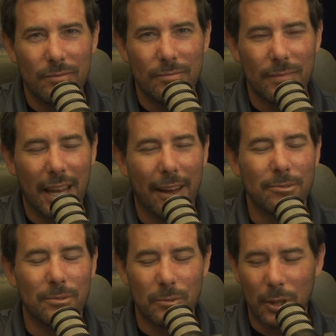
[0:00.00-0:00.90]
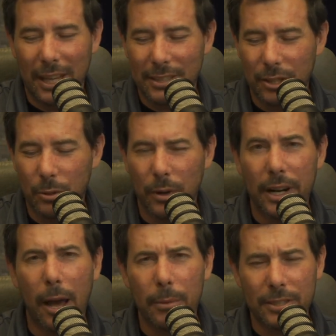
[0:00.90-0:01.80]
Yeah. Well, that's cool.
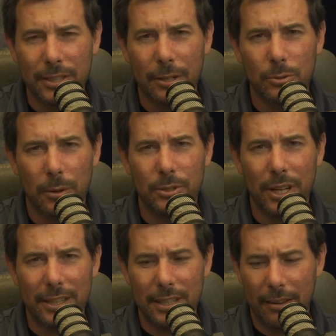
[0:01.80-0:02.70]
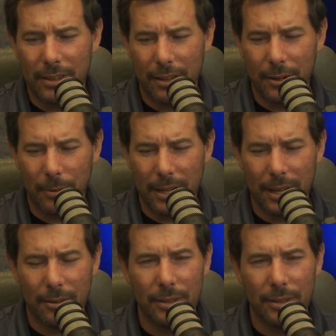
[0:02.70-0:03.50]
And how many sales reps you guys have down there right now?